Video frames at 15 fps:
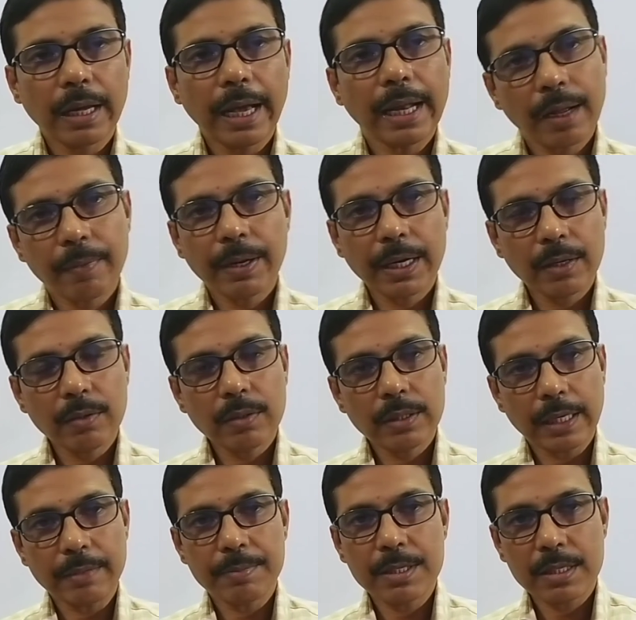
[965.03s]
An hour ago,
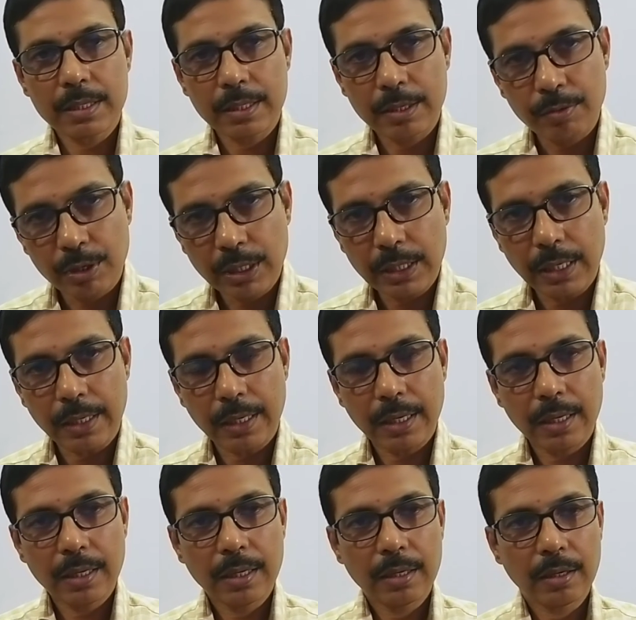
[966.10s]
that means during the
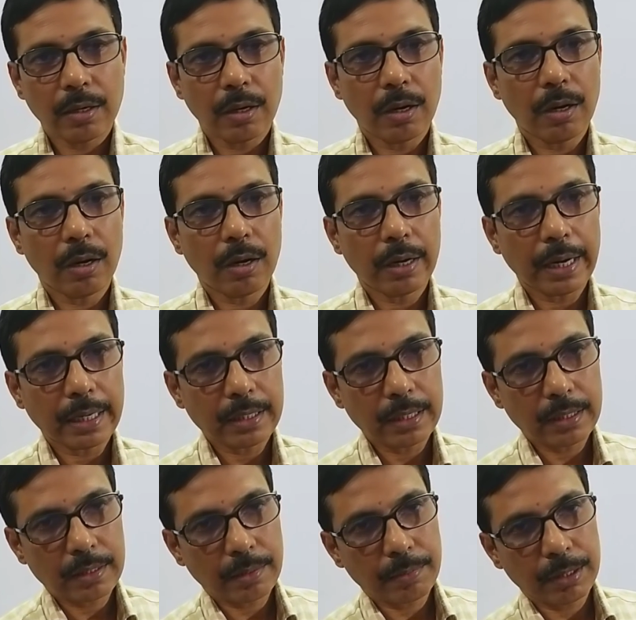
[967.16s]
day or at
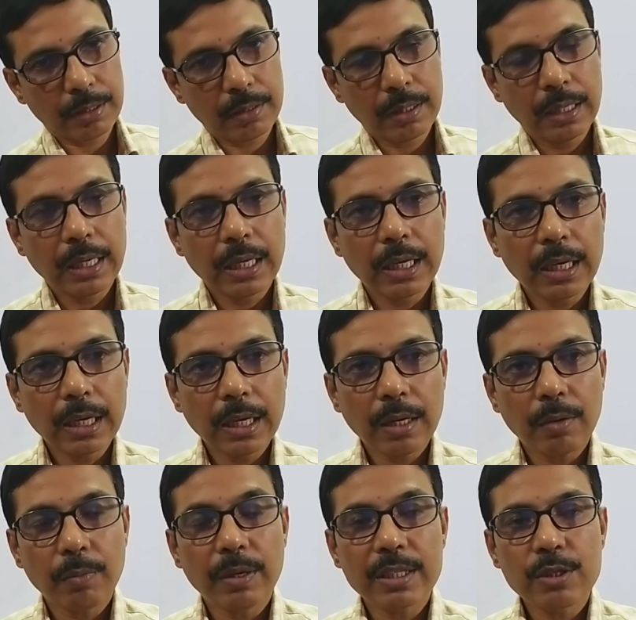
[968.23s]
tea table,
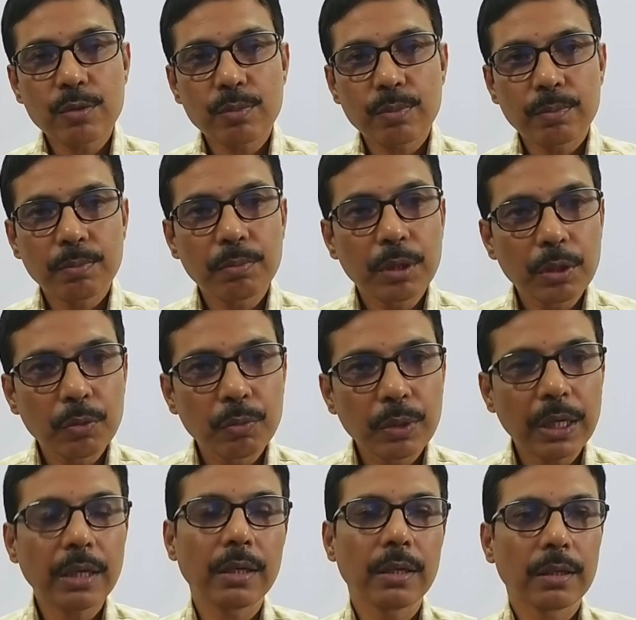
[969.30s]
he was
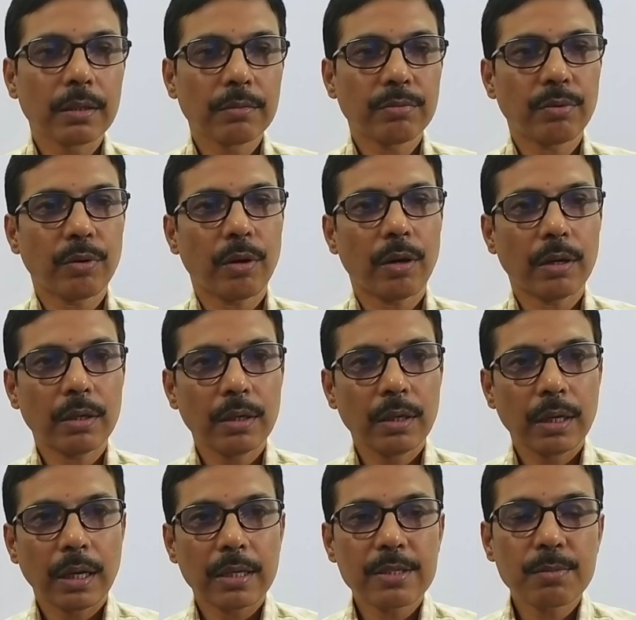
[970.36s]
mewing
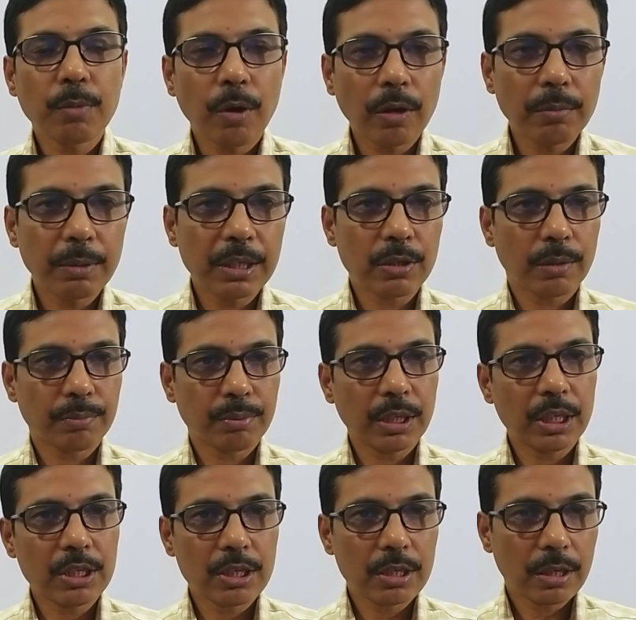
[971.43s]
for a small bit of
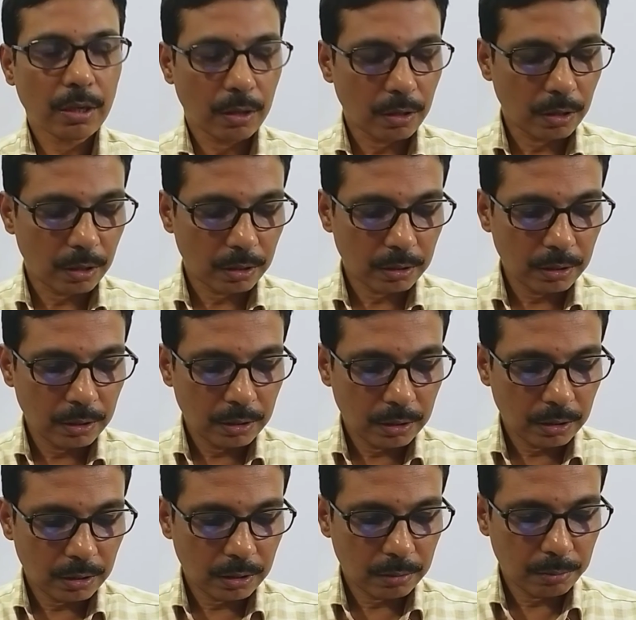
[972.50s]
fish
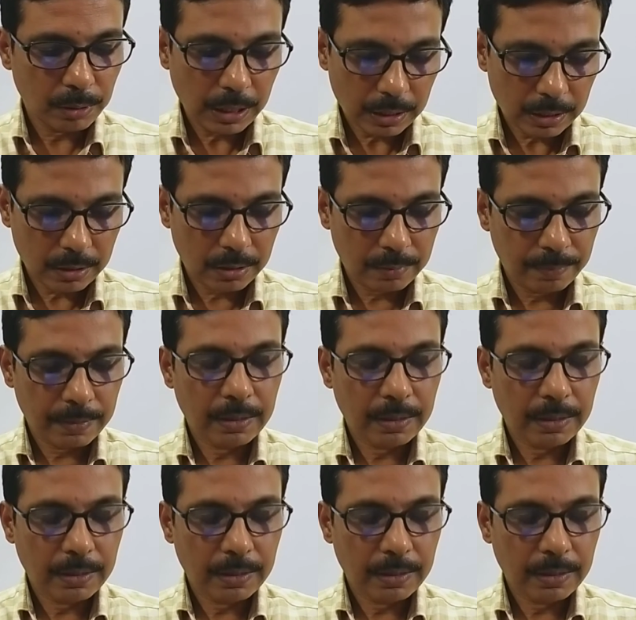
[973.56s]
or milk.